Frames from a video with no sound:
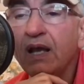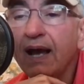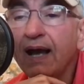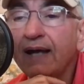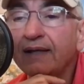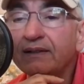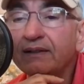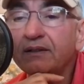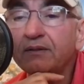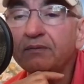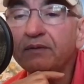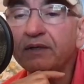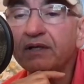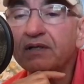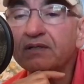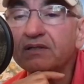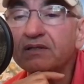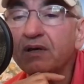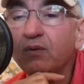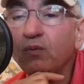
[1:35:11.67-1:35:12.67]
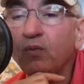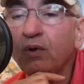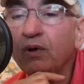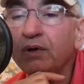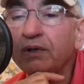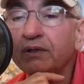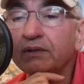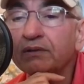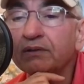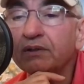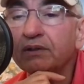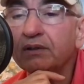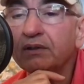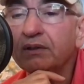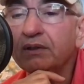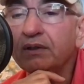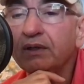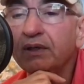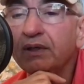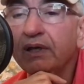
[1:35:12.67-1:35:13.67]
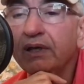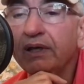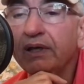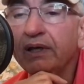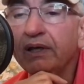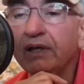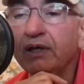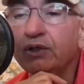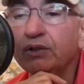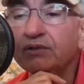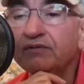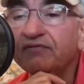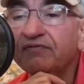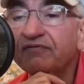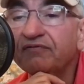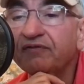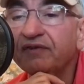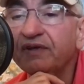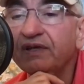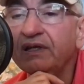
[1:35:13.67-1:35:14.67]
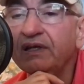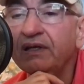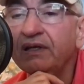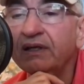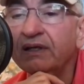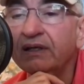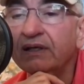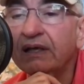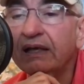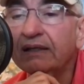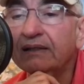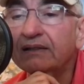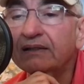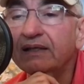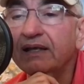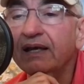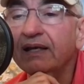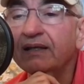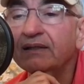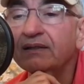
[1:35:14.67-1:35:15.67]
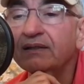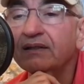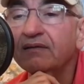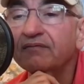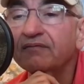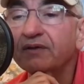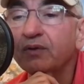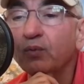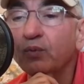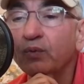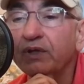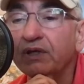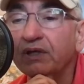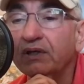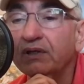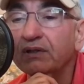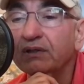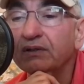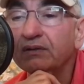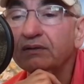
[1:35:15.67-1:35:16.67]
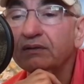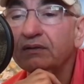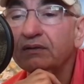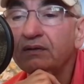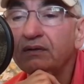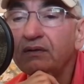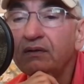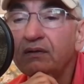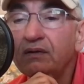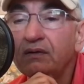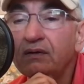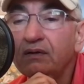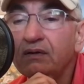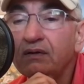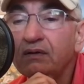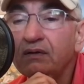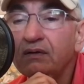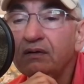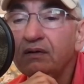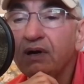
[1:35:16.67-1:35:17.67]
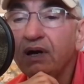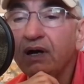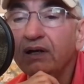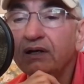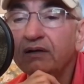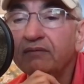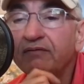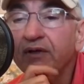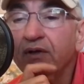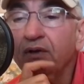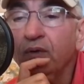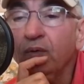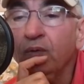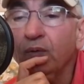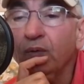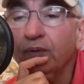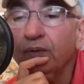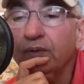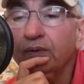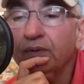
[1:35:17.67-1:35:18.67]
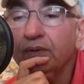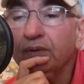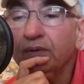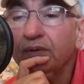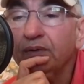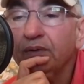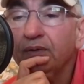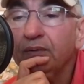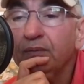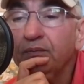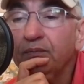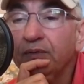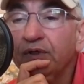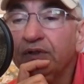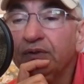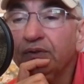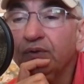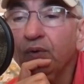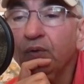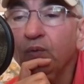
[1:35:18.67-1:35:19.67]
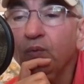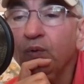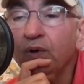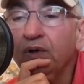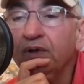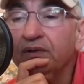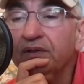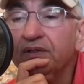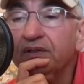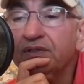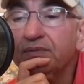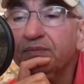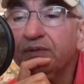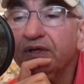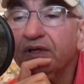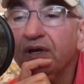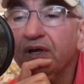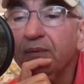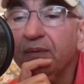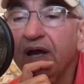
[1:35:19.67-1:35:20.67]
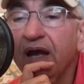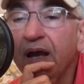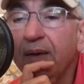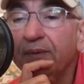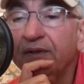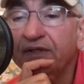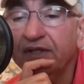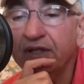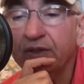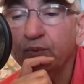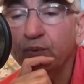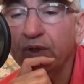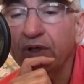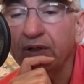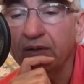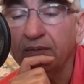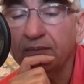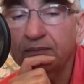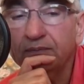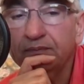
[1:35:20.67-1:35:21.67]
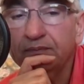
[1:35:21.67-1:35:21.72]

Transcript: I did it because I wanted a good feeling at the end of the week. I live alone, but don't want this to become a habit. It will.